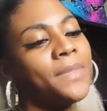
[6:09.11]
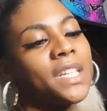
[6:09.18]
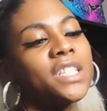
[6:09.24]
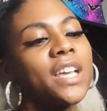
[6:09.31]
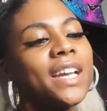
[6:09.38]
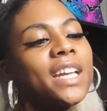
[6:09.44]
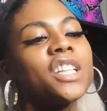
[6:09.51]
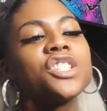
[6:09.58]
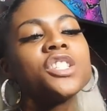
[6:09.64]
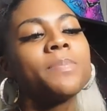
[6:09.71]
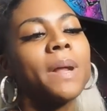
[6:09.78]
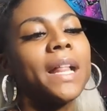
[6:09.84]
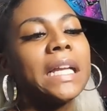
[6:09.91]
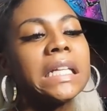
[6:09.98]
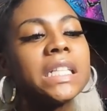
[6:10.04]
So I guess she's
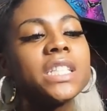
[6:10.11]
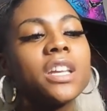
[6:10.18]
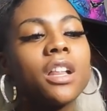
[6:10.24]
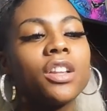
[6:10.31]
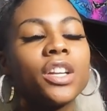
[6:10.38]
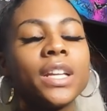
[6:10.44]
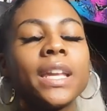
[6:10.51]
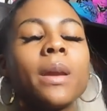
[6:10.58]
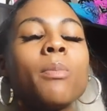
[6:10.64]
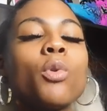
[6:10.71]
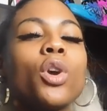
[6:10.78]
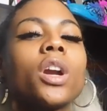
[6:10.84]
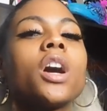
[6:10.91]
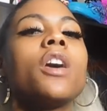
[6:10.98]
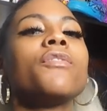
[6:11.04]
probably going to tell her to get
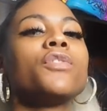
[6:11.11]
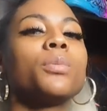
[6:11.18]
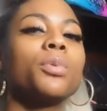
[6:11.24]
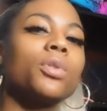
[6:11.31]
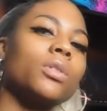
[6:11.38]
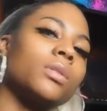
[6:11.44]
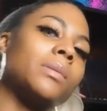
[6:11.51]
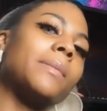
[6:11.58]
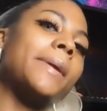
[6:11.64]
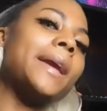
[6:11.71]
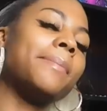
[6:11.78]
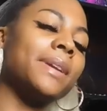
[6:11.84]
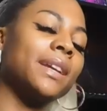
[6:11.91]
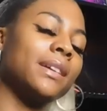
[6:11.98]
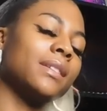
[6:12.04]
more comfortable,
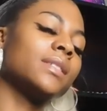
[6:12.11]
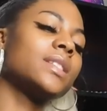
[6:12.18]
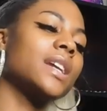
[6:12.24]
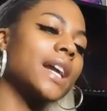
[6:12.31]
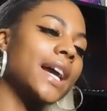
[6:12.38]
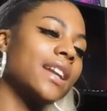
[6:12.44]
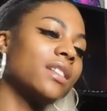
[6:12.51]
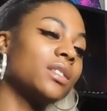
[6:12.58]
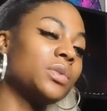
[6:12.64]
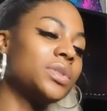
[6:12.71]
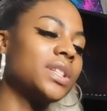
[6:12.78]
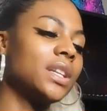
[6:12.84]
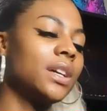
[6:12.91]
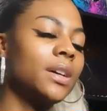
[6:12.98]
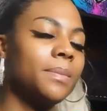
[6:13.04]
maybe, to kind of
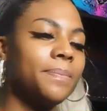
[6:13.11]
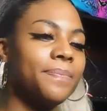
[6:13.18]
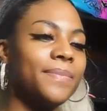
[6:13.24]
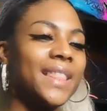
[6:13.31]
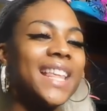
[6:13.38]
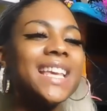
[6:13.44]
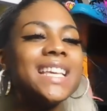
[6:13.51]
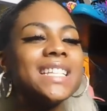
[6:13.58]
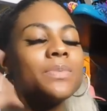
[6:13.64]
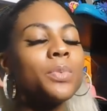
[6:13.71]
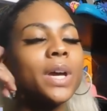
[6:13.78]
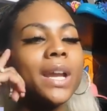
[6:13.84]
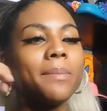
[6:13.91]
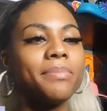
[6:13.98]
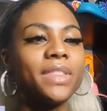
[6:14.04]
loosen up. Is
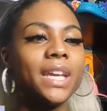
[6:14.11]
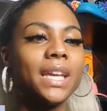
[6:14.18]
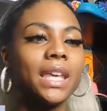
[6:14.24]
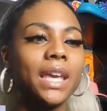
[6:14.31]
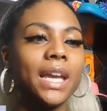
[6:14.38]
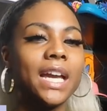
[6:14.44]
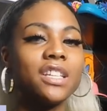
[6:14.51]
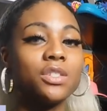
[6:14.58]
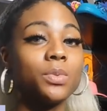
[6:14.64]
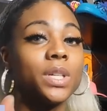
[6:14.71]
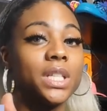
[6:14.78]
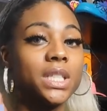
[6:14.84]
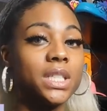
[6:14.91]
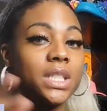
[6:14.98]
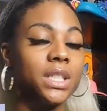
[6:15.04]
what I'm thinking. I just
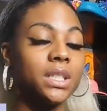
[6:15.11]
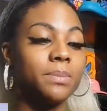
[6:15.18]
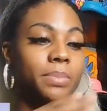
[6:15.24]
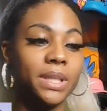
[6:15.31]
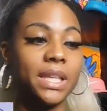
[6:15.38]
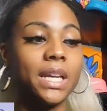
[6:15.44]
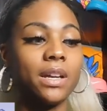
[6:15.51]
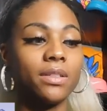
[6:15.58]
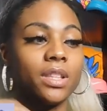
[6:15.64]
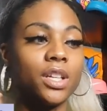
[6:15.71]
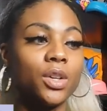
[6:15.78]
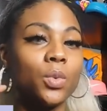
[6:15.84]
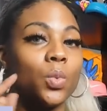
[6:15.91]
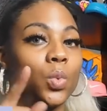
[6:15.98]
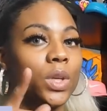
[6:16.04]
wanted to put that out
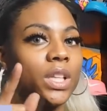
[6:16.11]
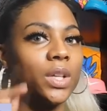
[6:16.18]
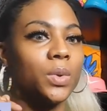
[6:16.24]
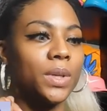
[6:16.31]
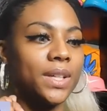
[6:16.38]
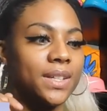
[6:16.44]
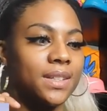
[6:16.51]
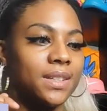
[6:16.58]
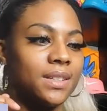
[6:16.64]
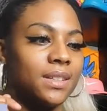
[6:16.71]
there really quick.